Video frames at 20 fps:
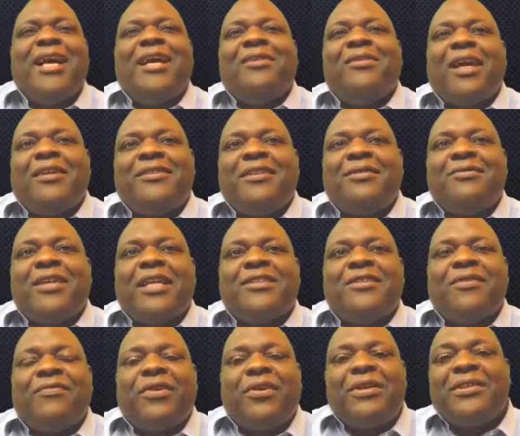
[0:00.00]
That's
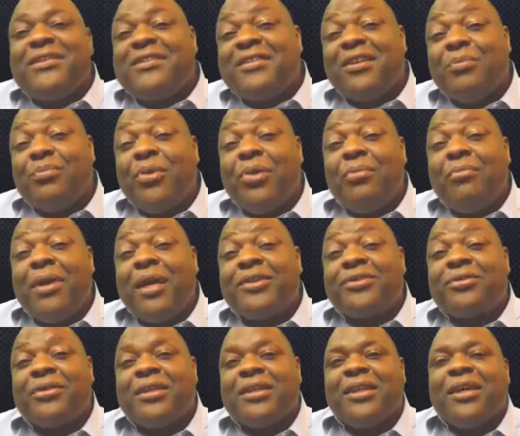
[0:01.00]
a very simple
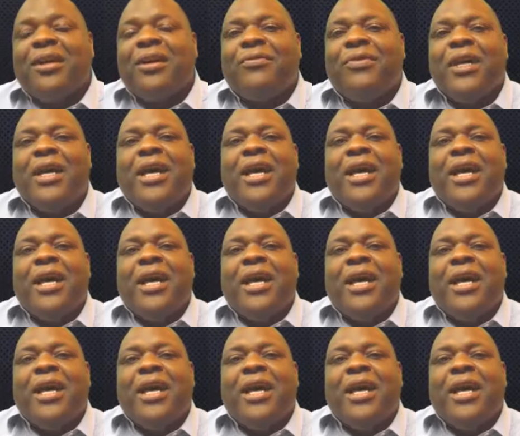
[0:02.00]
metric of,